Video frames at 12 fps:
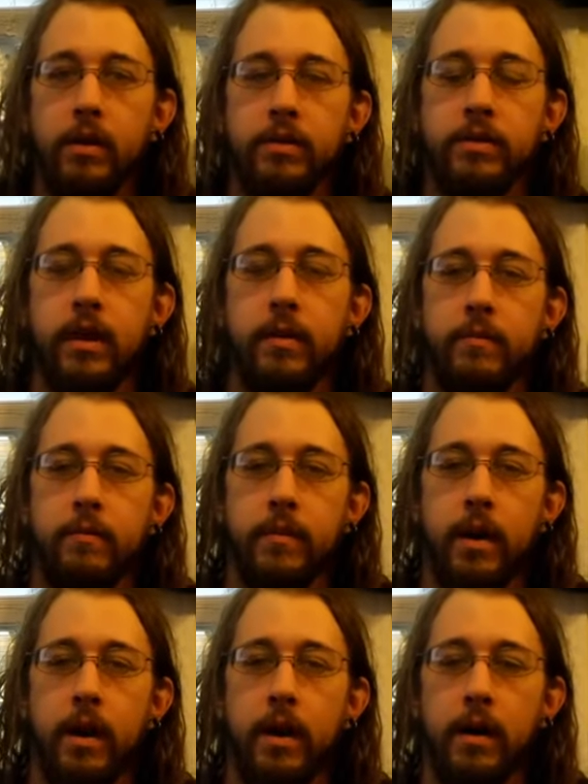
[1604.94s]
Some
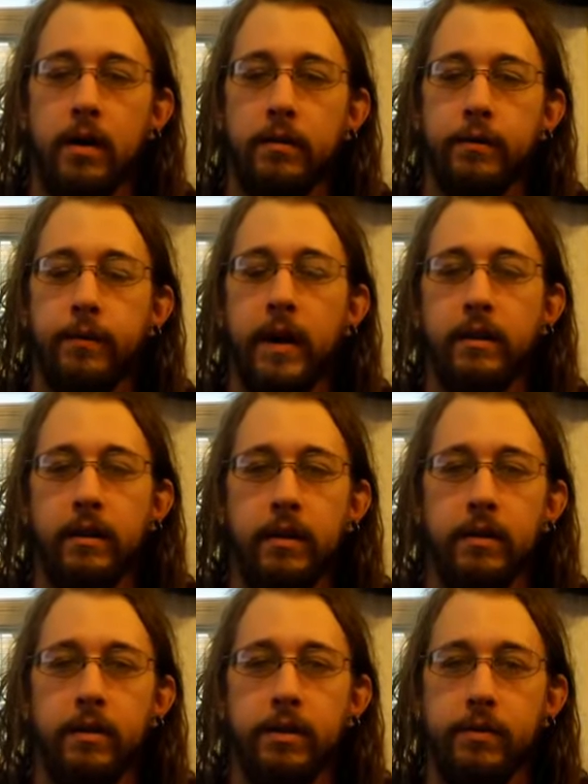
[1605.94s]

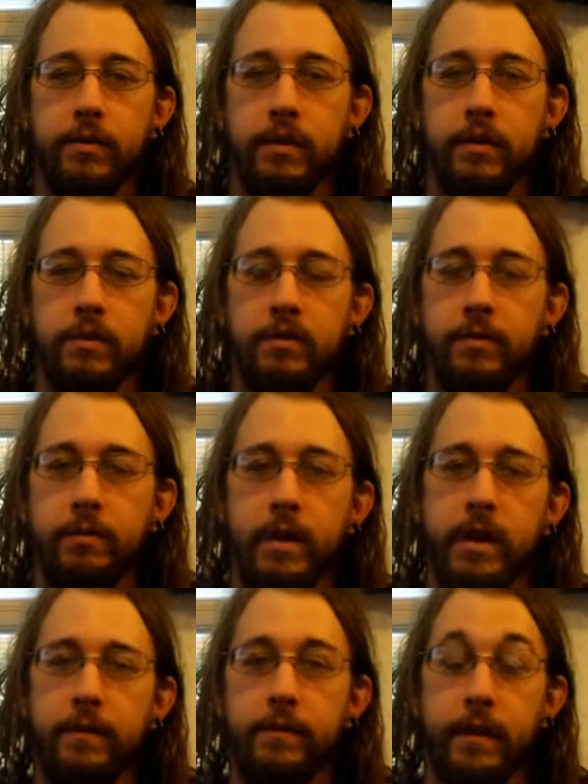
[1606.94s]
friendlier user
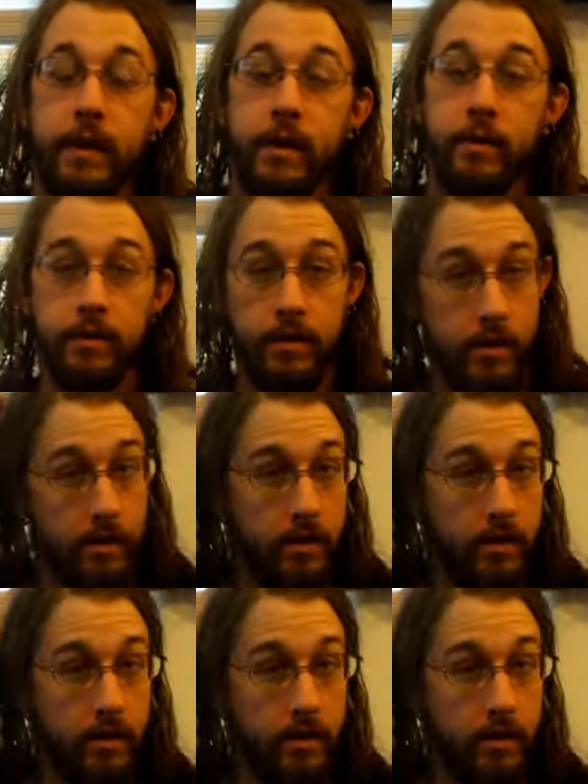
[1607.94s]
submitted videos.